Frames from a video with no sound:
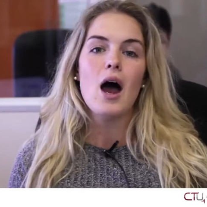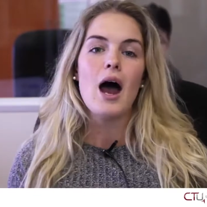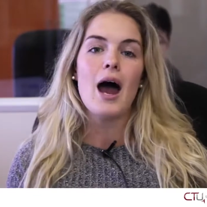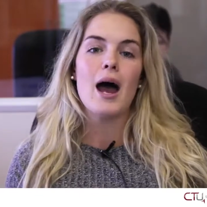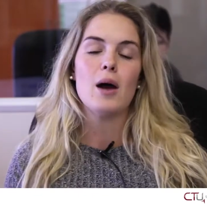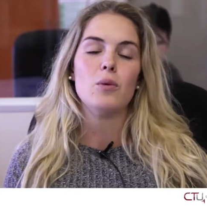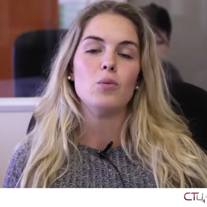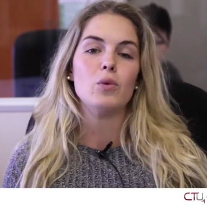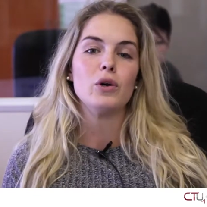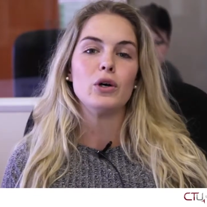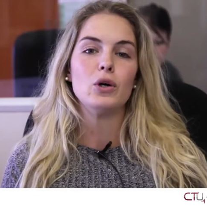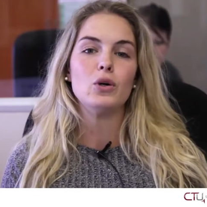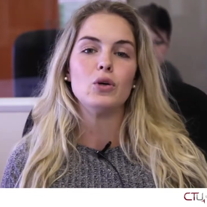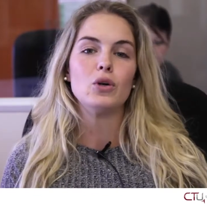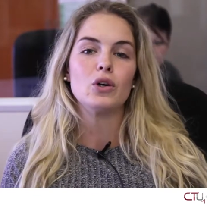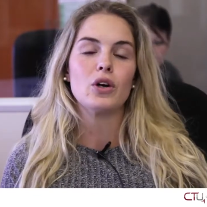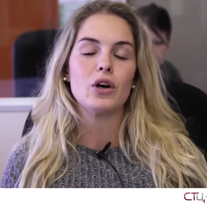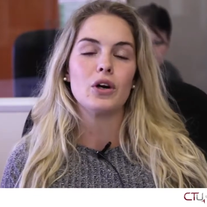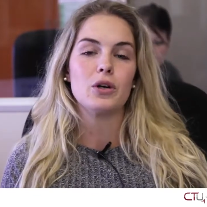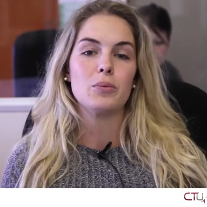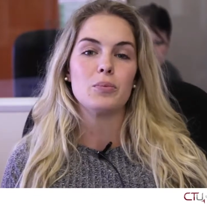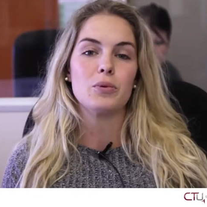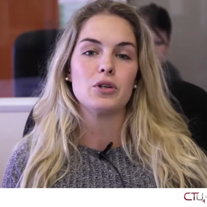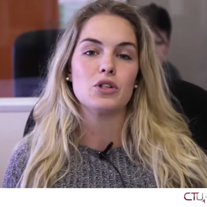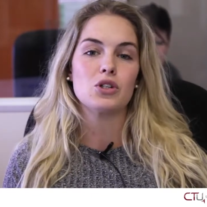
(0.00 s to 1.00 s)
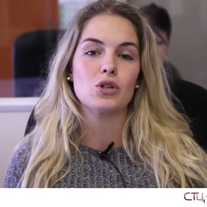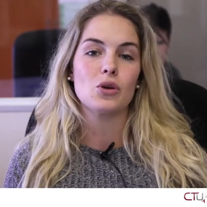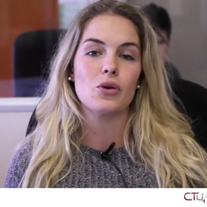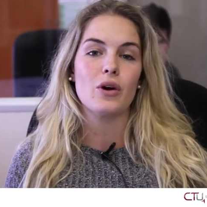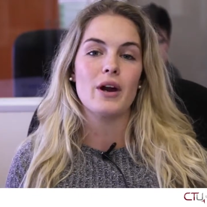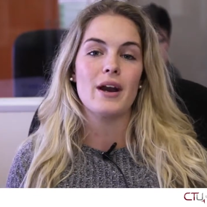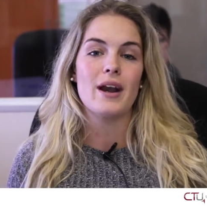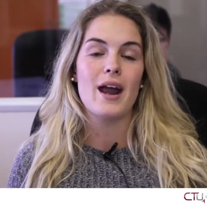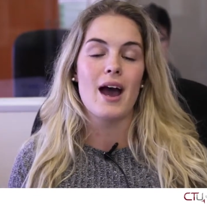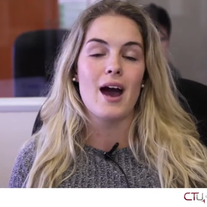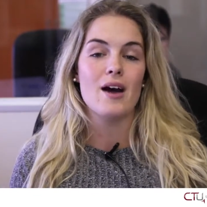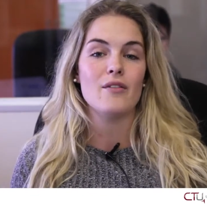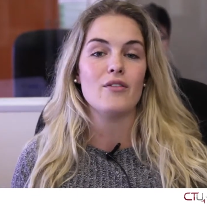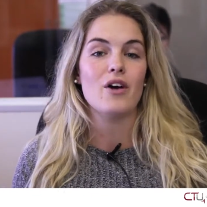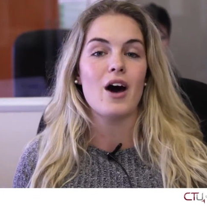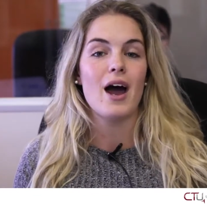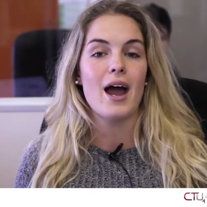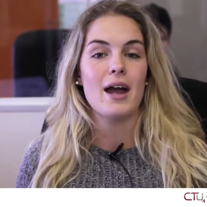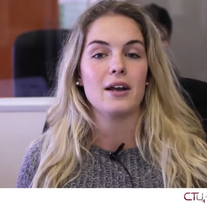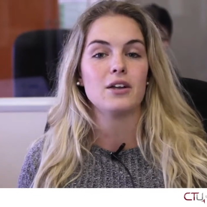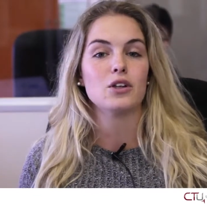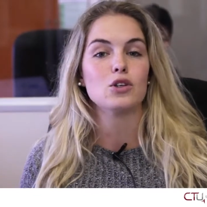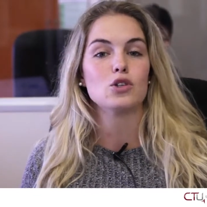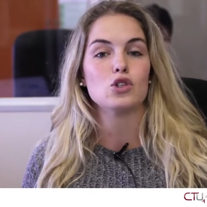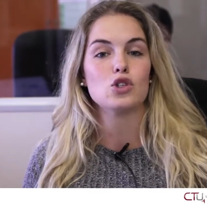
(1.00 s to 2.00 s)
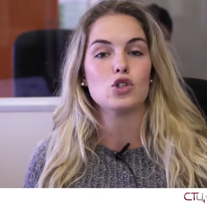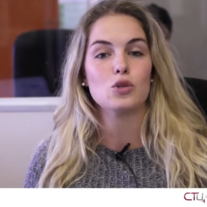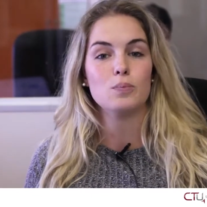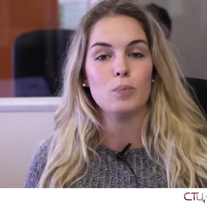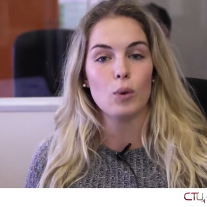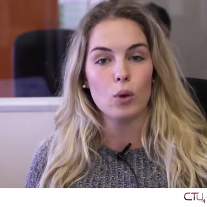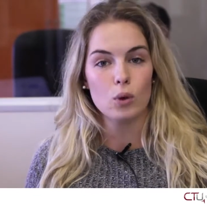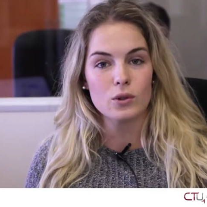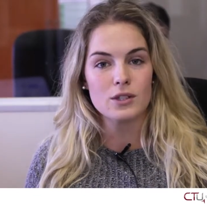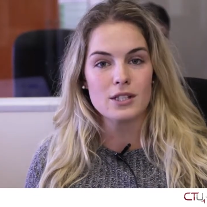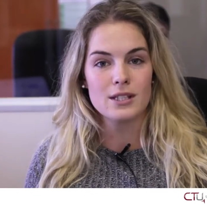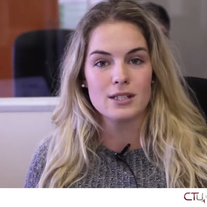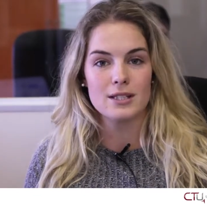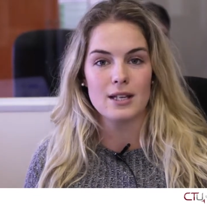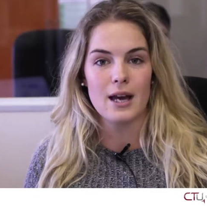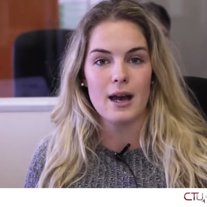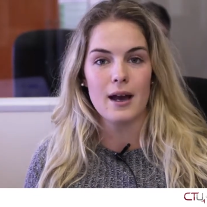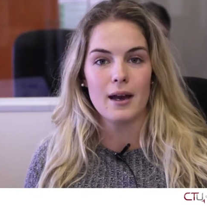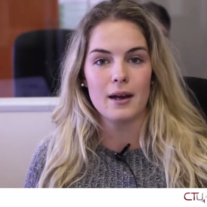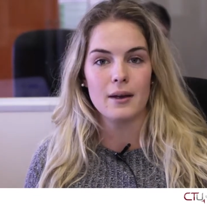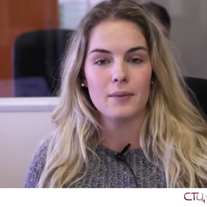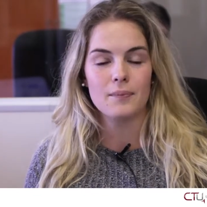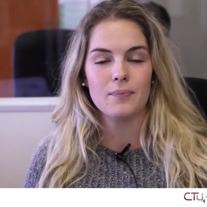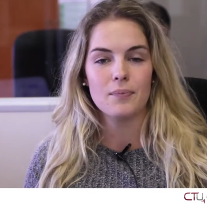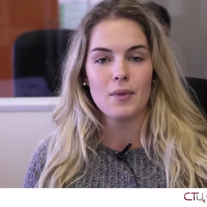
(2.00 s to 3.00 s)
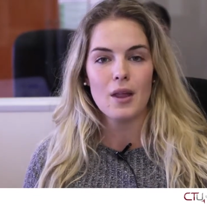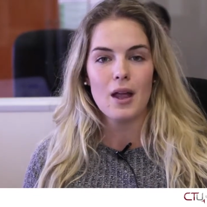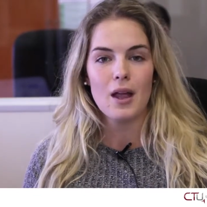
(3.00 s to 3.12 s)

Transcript: and we all go to Pretoria and have our annual sports day.